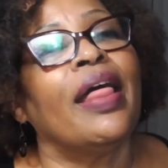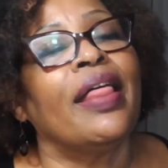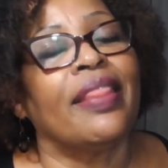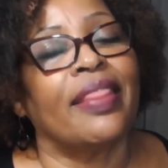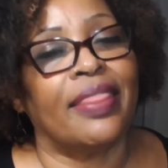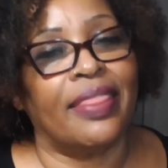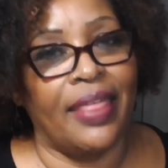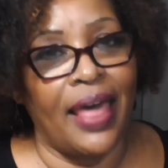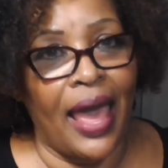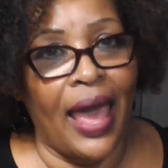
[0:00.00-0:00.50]

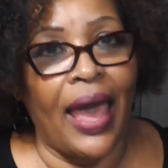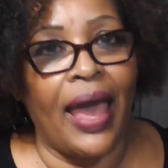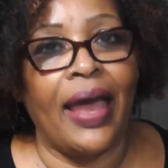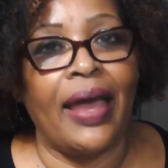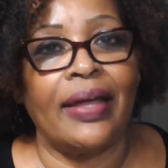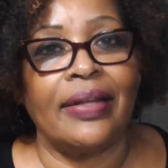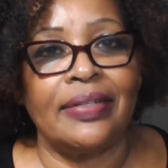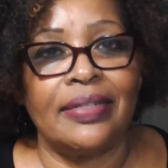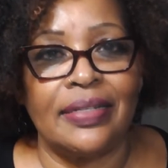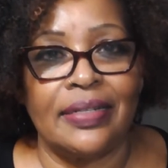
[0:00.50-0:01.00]

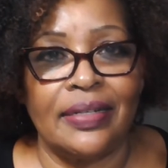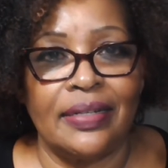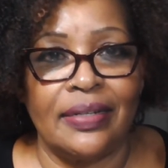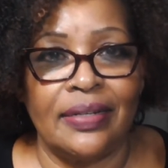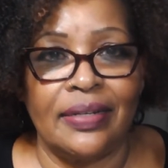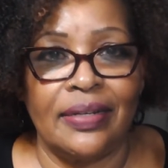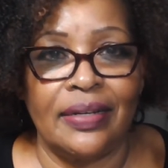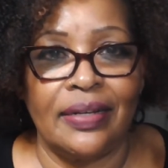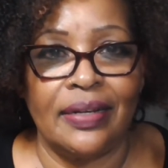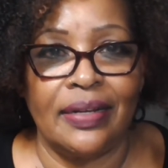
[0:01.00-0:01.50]
That
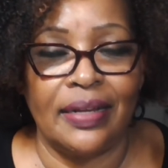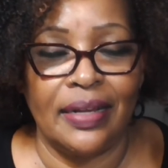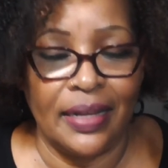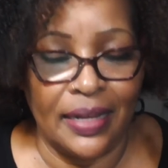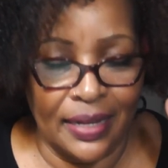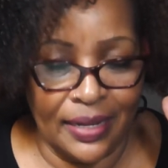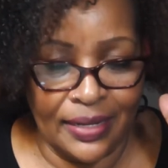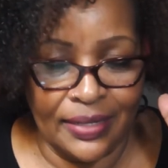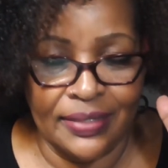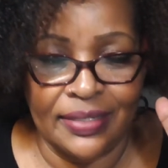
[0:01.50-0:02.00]

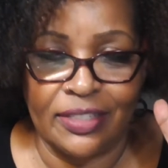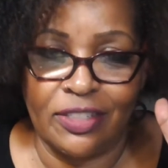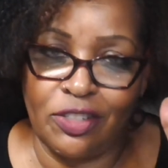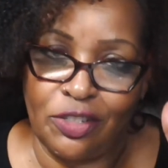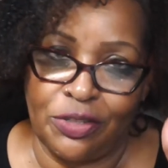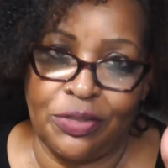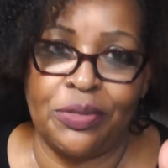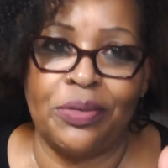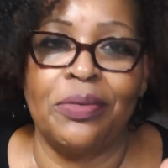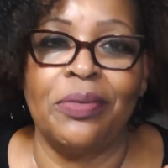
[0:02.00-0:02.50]

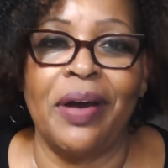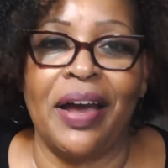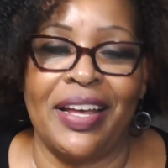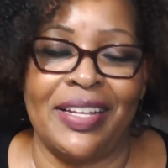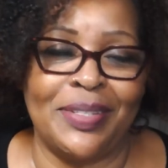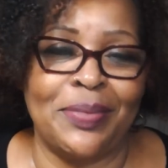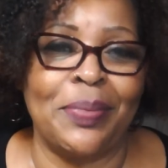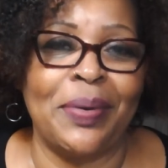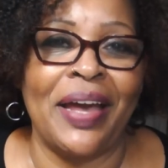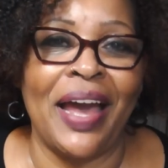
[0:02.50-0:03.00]
is true,
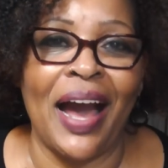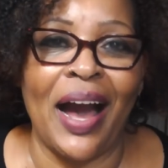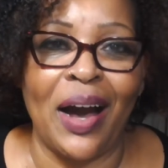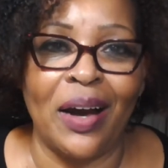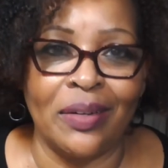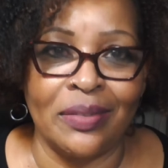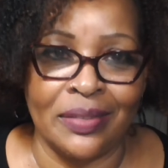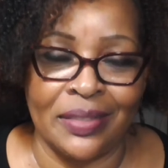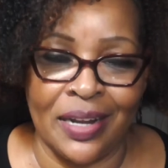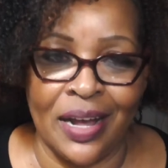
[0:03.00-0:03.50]
as we
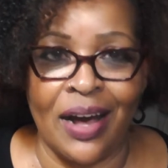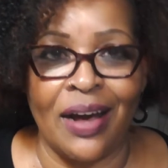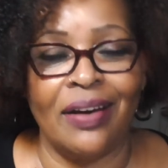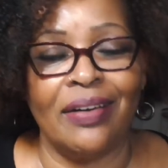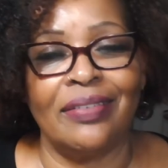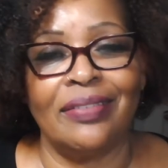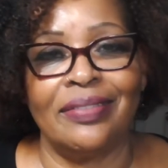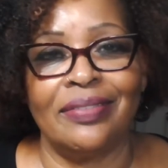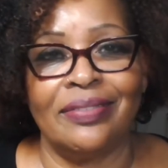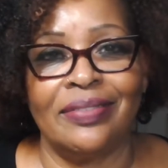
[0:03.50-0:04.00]
all
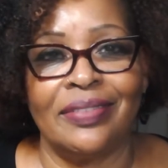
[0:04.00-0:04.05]
know.